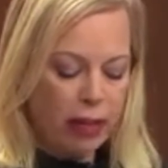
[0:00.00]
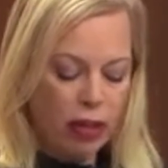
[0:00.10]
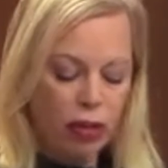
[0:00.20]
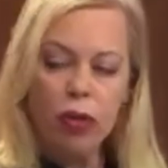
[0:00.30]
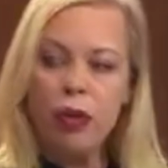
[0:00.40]
in
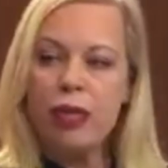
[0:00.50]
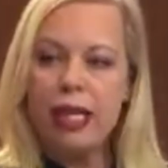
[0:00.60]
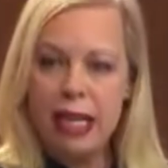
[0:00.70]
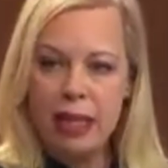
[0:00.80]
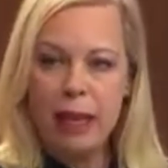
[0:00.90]
Trudeau's
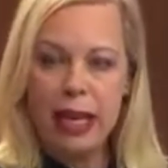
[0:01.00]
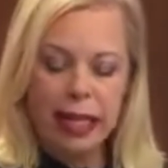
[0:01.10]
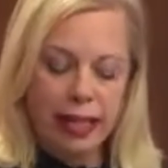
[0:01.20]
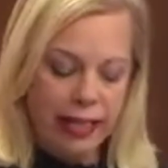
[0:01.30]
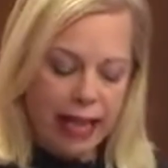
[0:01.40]

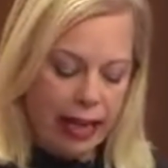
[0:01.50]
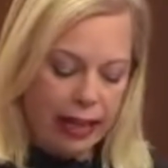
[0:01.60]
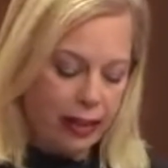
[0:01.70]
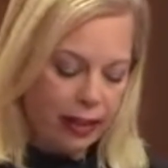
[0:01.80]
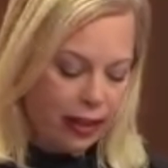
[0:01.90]
independent Senate.